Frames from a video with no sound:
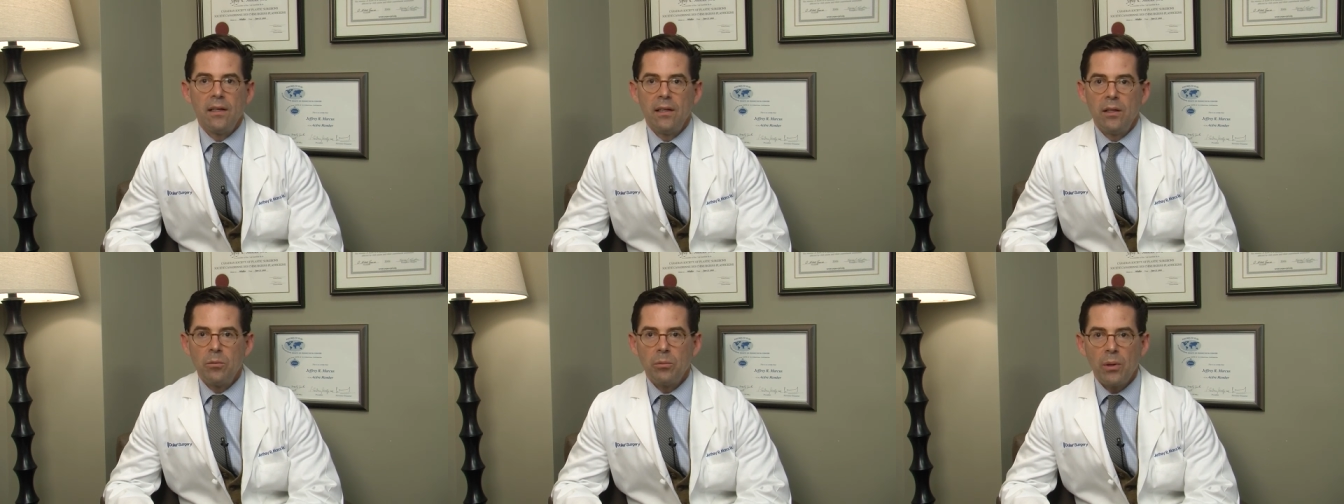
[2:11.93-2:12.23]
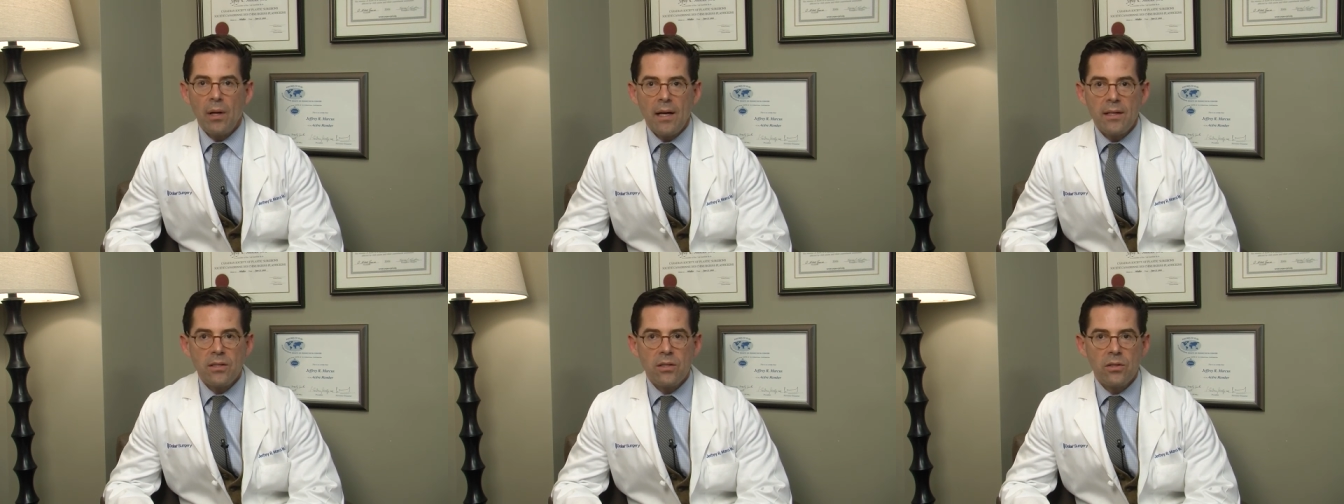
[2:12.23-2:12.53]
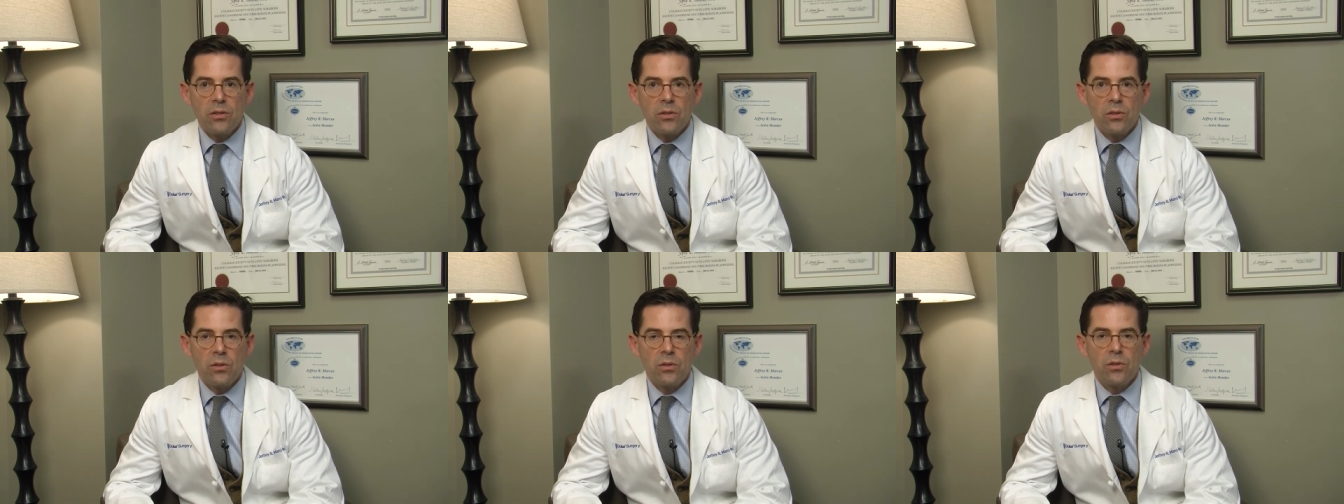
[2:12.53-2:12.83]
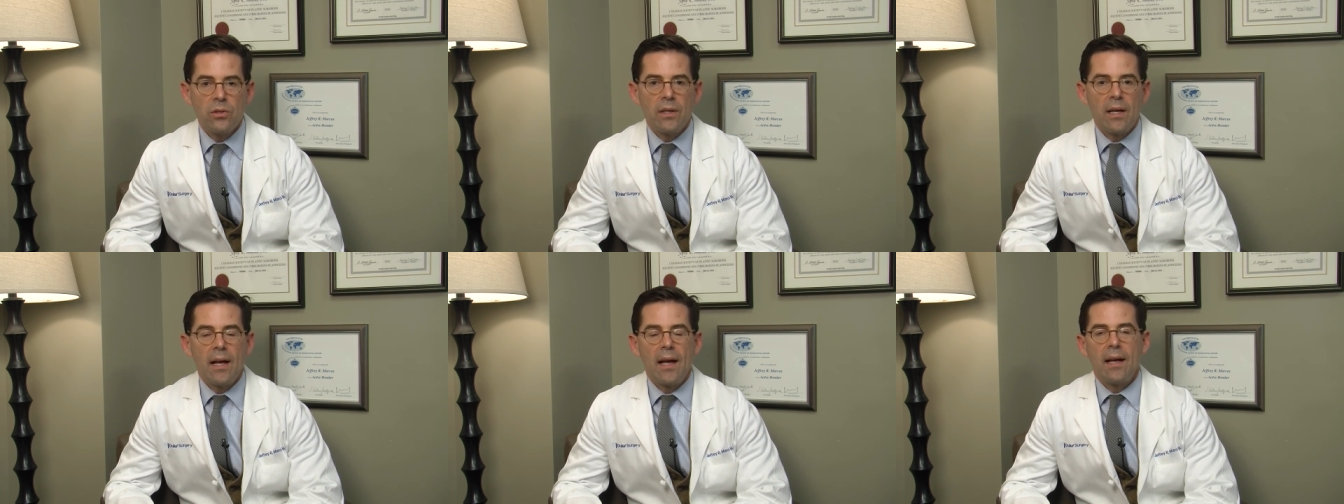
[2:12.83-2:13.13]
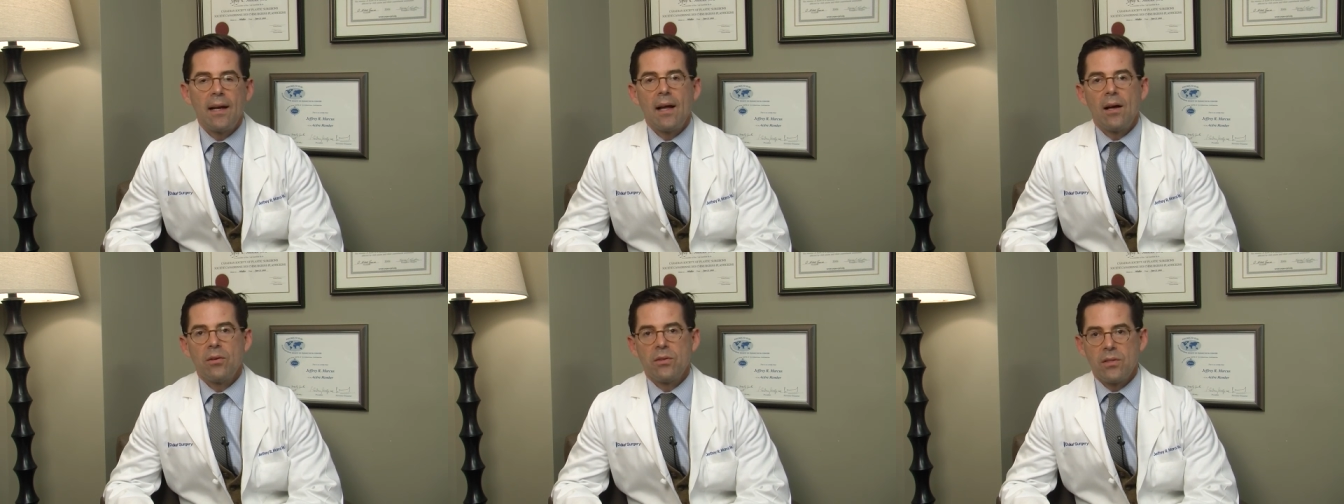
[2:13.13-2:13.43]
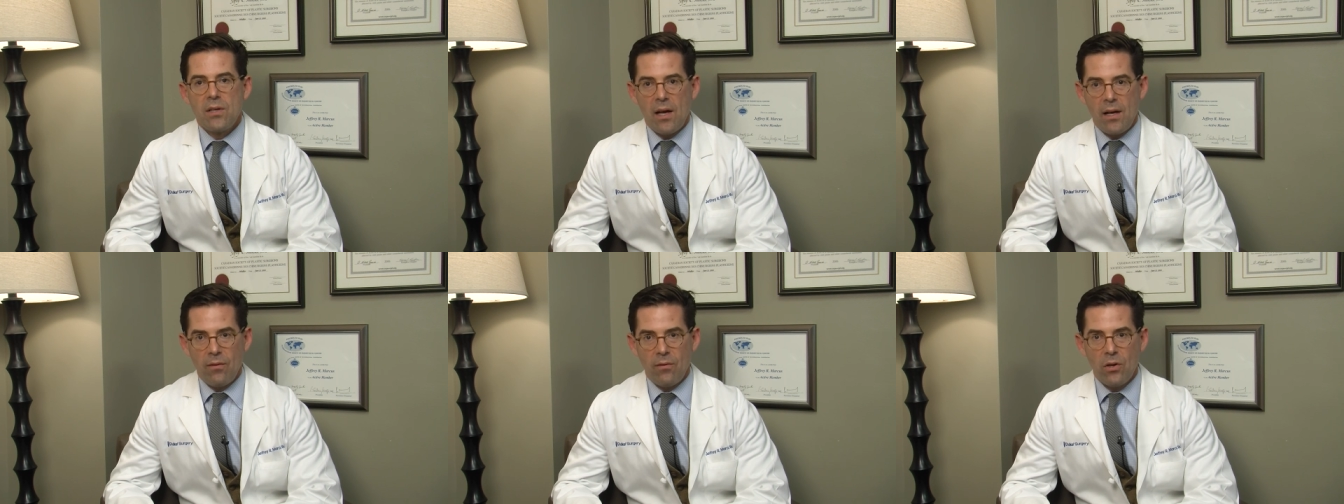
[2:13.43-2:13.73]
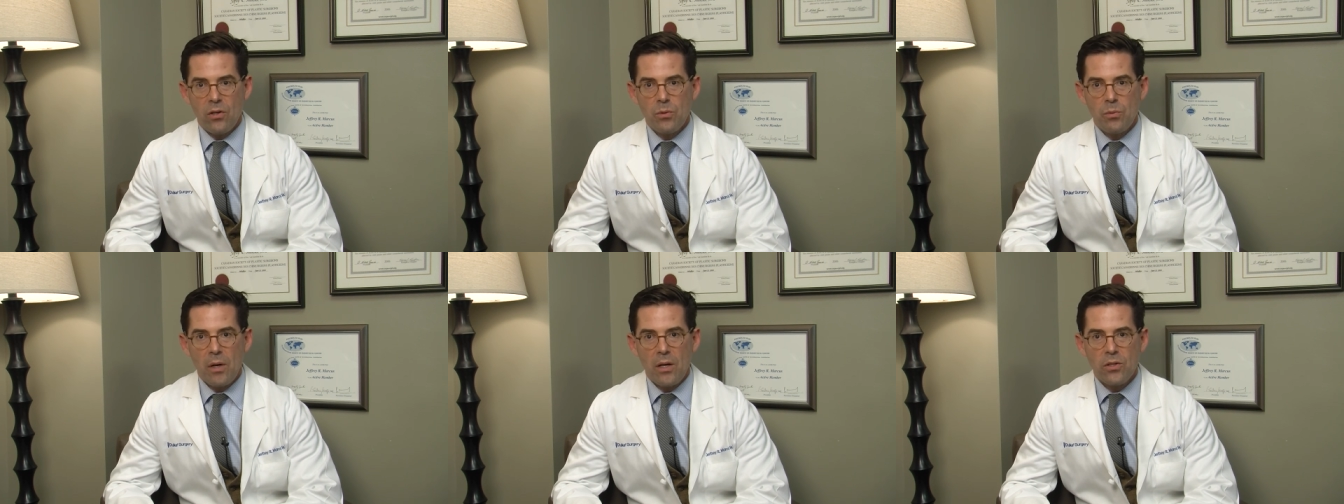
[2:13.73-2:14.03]
in plastic surgery and outside of
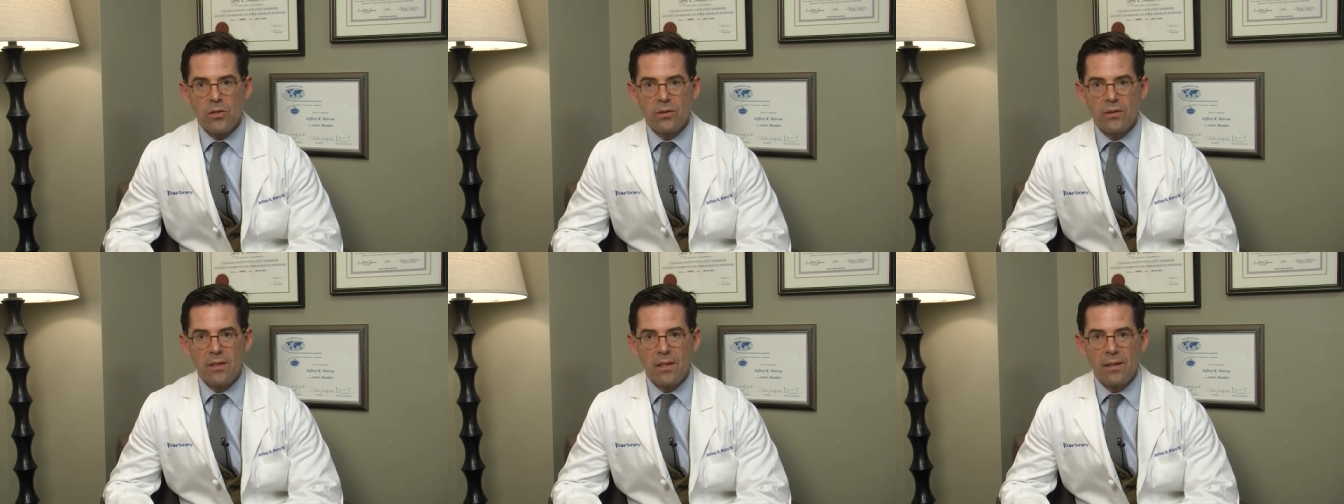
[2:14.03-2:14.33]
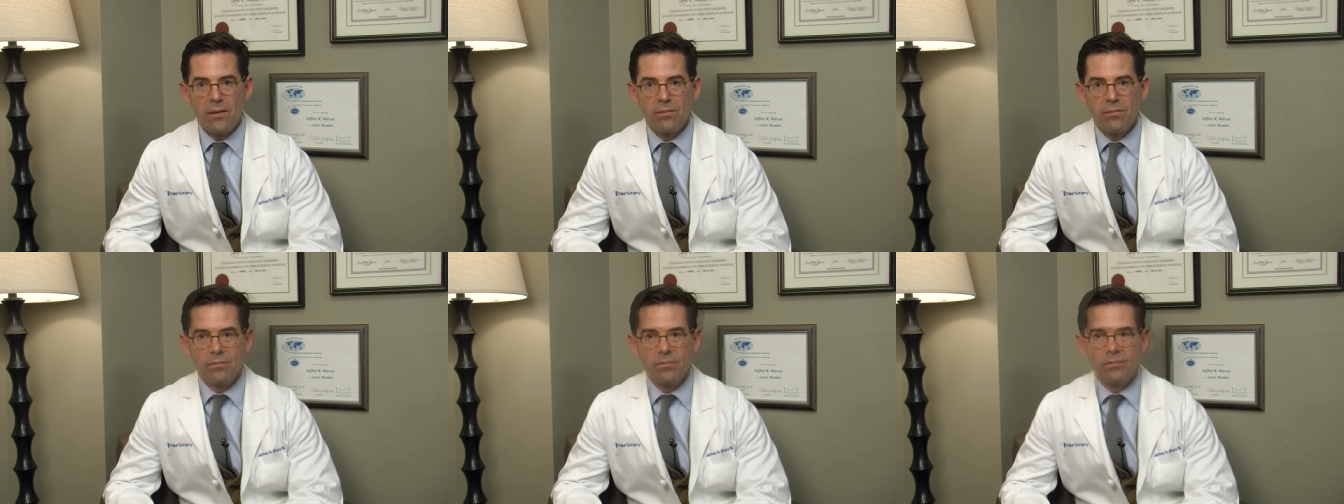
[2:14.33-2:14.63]
our specialty.